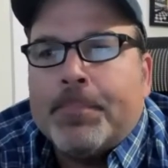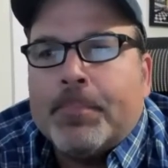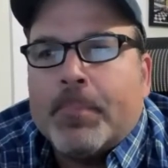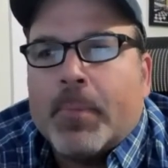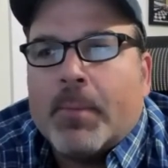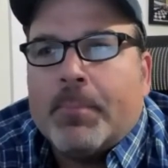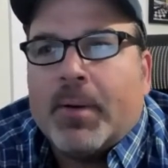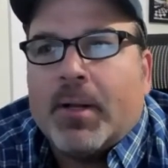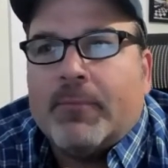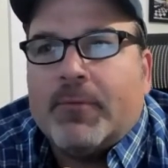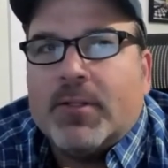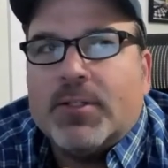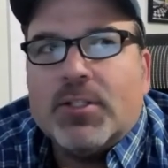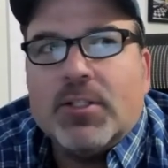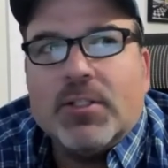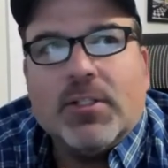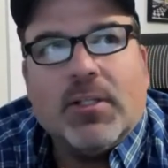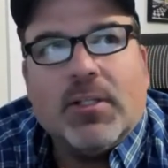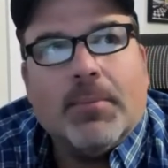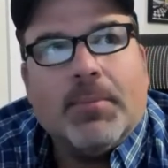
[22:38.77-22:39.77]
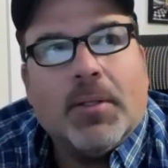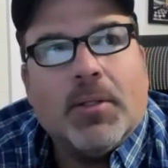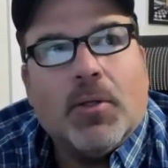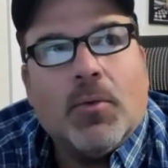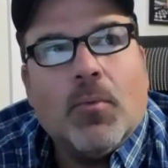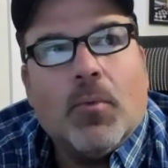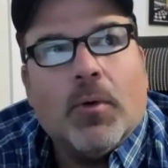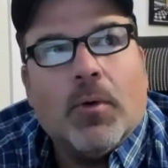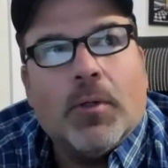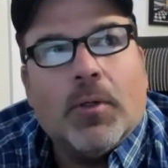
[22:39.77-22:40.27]
But if it's just something
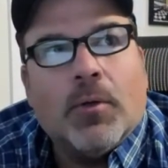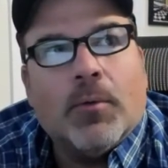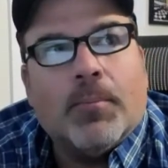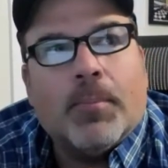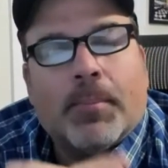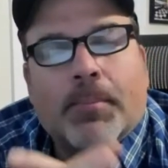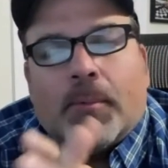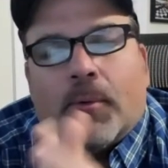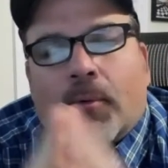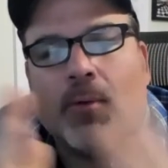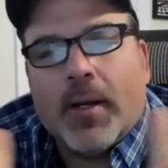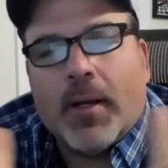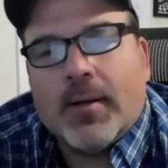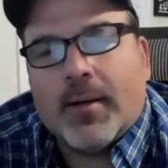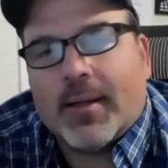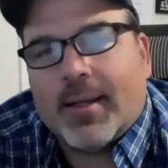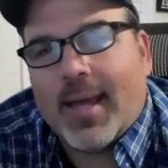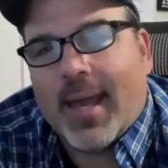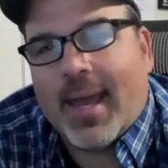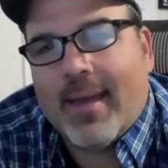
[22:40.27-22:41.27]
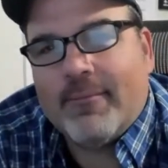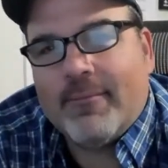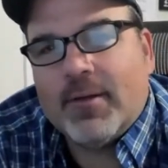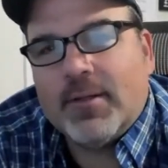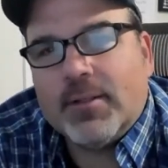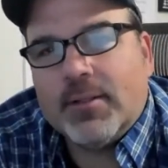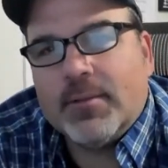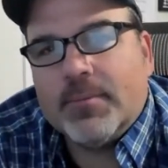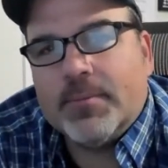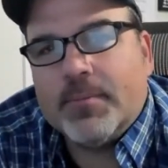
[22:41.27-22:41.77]
you're creating a
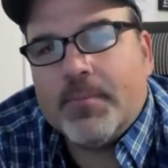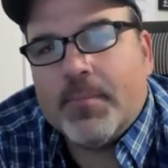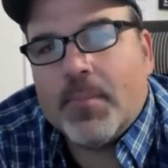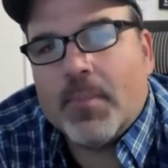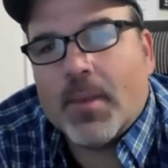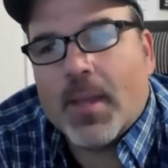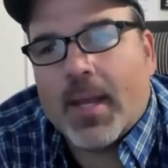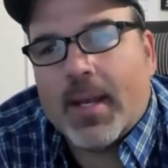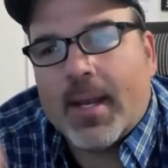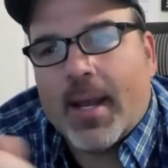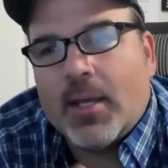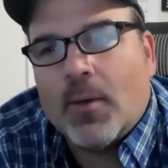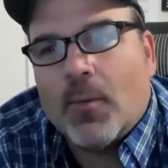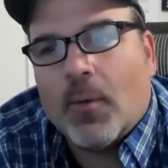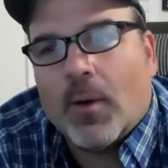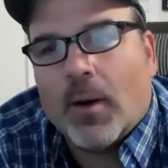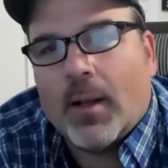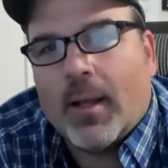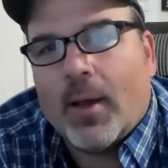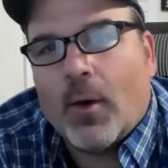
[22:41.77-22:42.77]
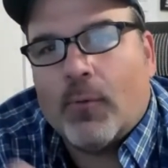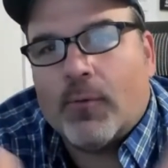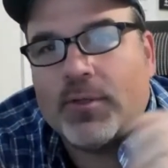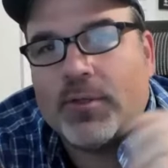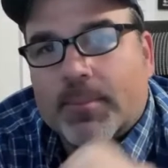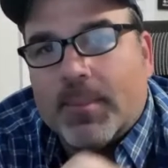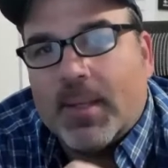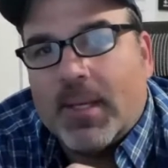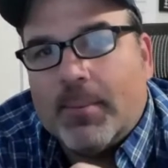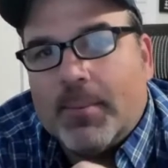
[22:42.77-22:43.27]
canvas, and now you want to lay over
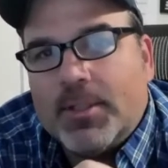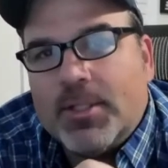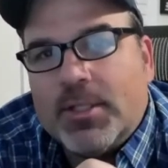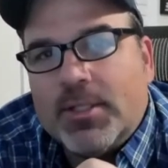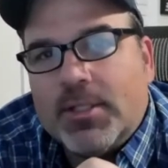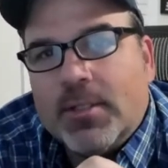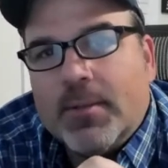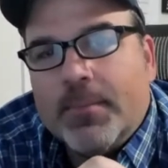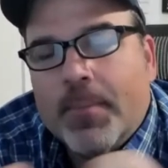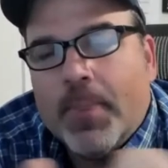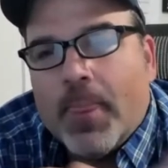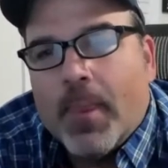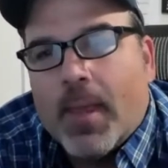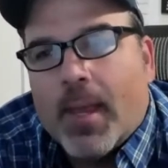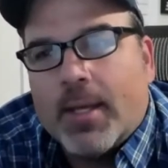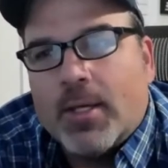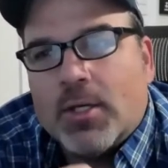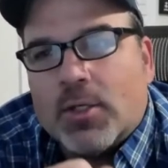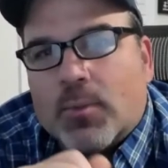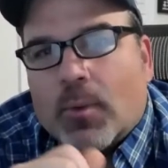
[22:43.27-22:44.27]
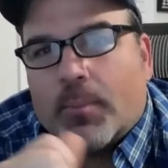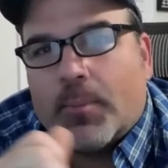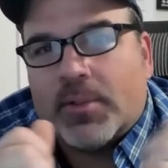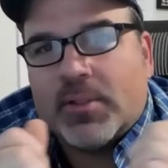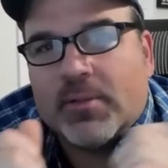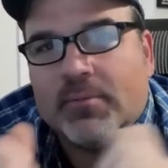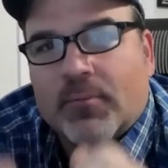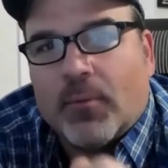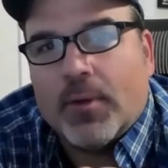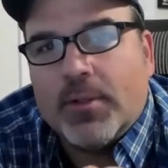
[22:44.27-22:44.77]
some images, and you just want to put
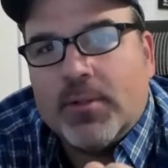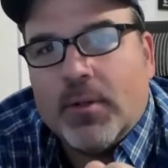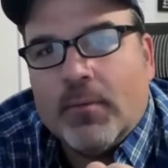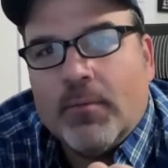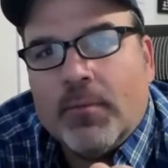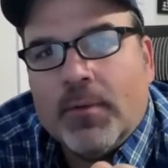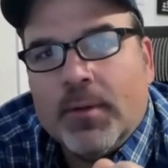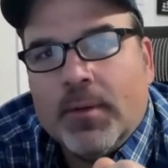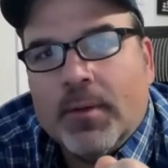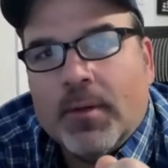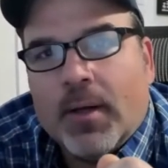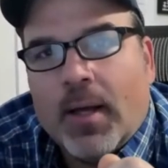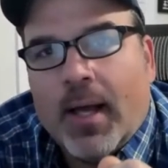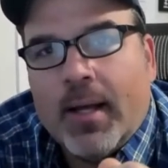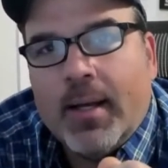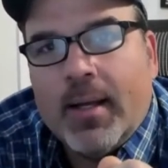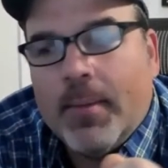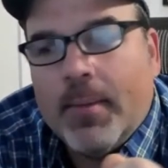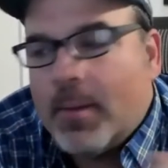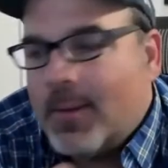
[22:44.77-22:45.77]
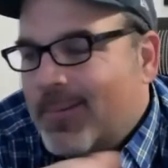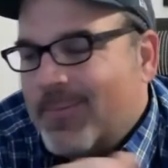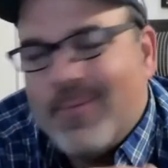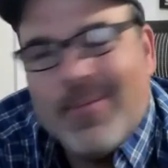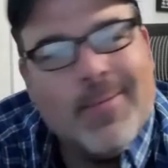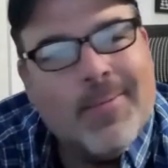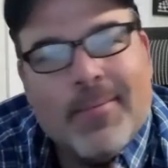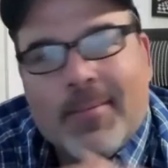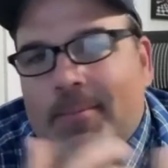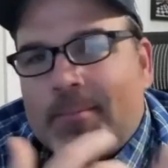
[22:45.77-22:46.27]
some voiceover on it,
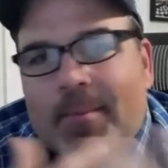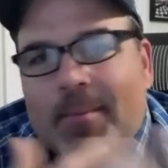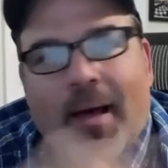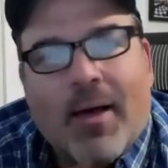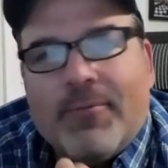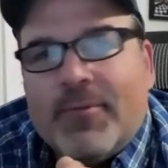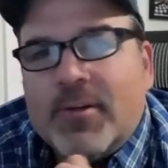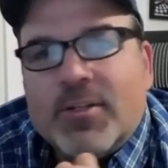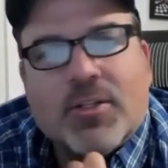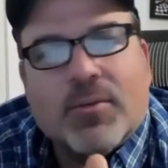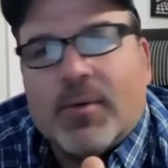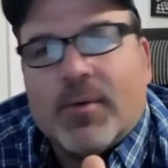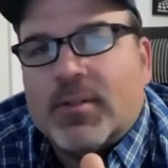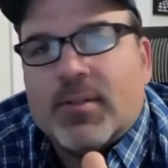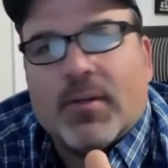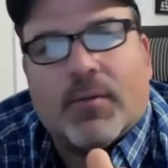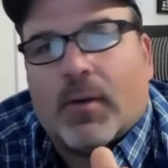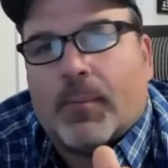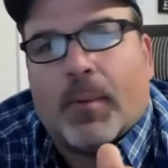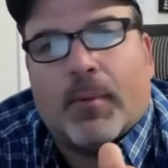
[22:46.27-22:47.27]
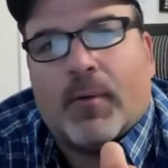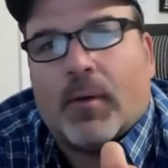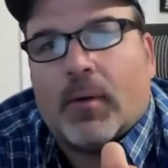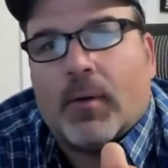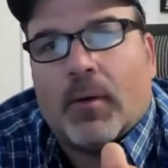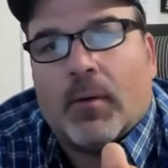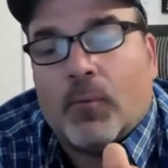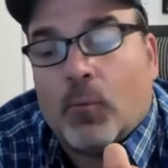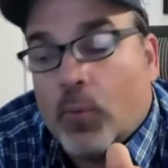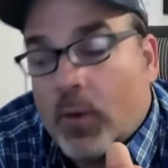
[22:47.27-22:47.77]
I'll finish the rest of it
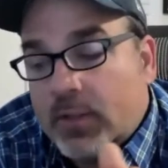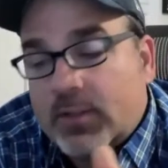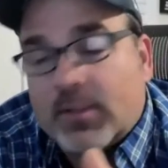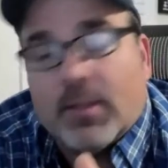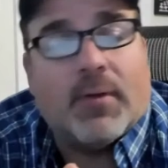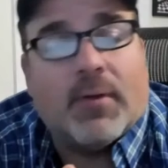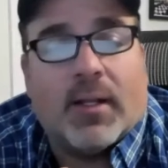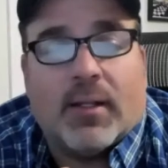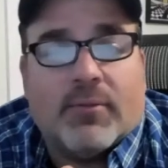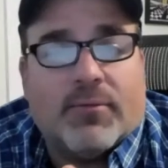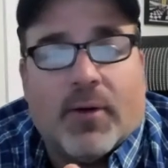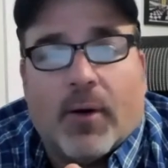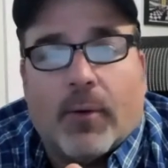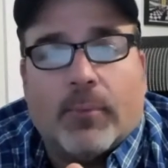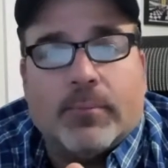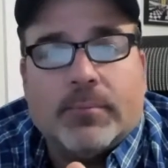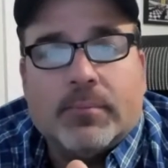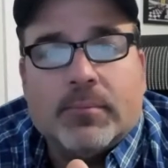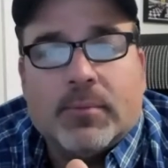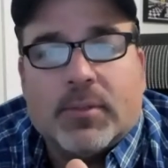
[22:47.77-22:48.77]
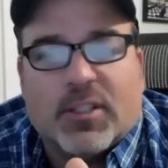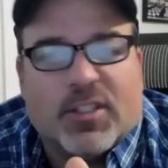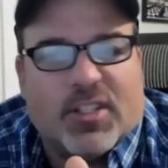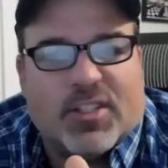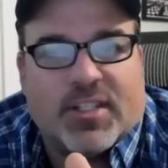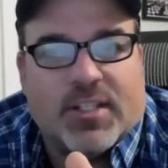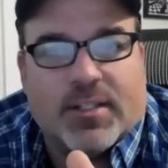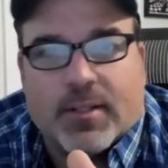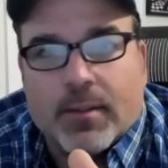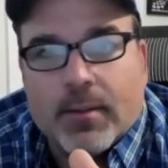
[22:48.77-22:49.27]
on the phone because it's
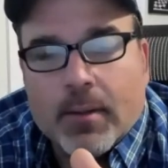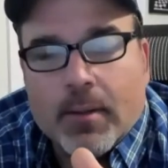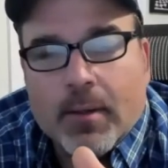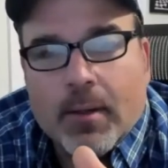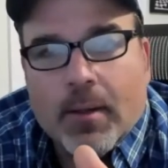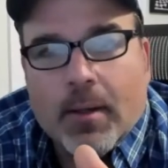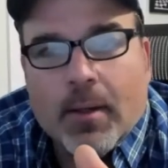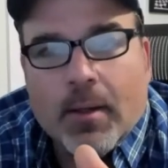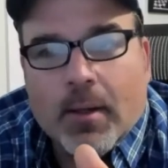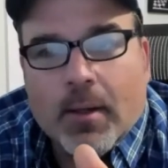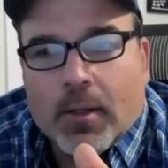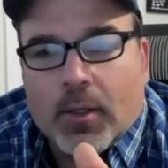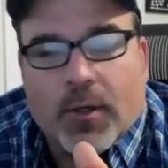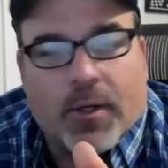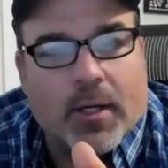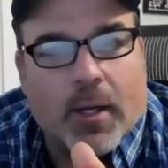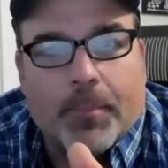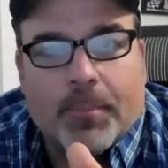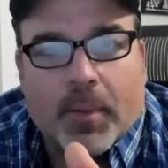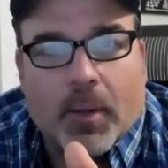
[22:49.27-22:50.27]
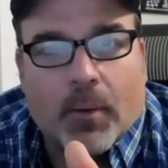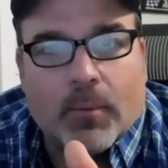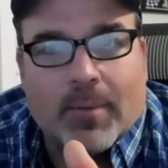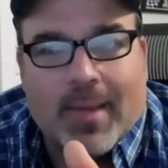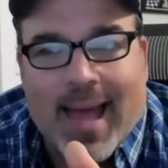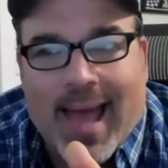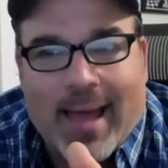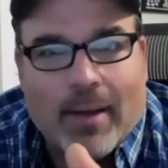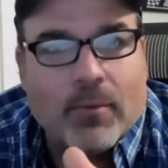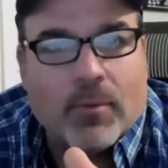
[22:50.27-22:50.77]
easy. You can upload
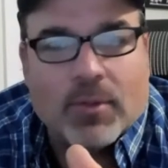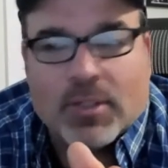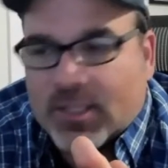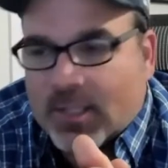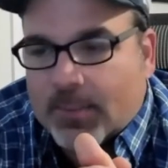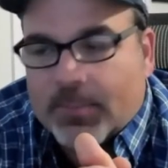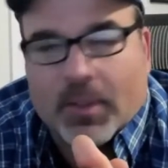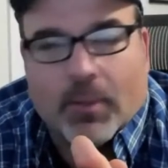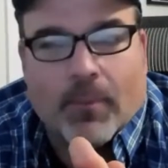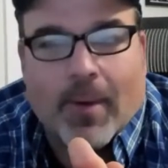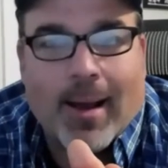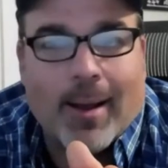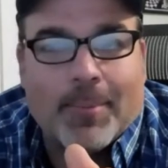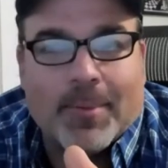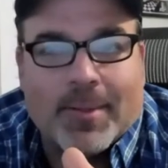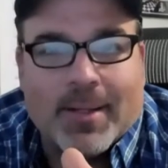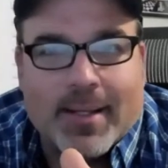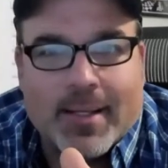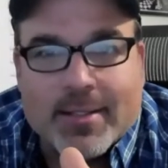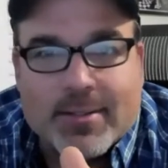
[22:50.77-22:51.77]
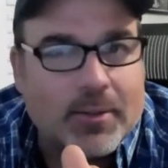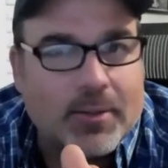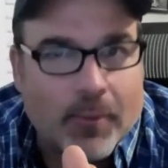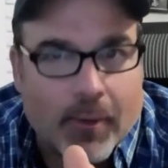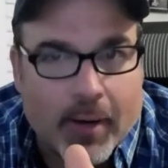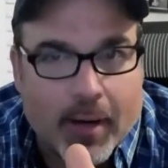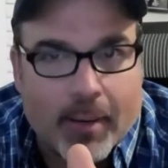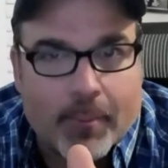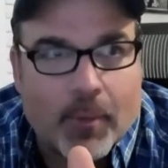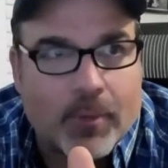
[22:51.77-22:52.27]
that simply right up into
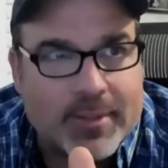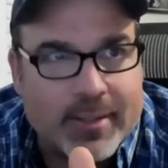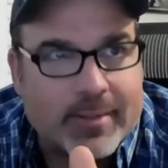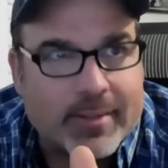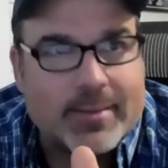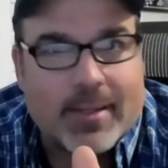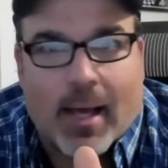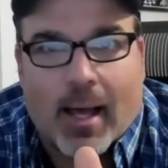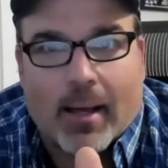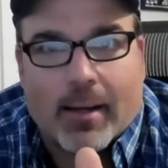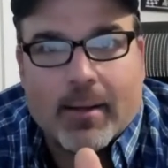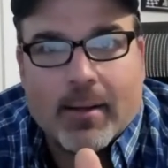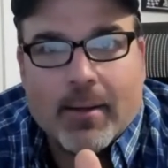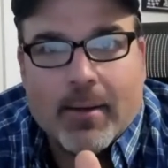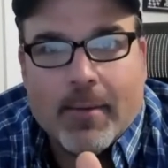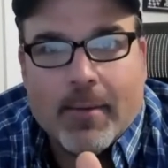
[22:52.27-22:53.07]
Instagram or TikTok.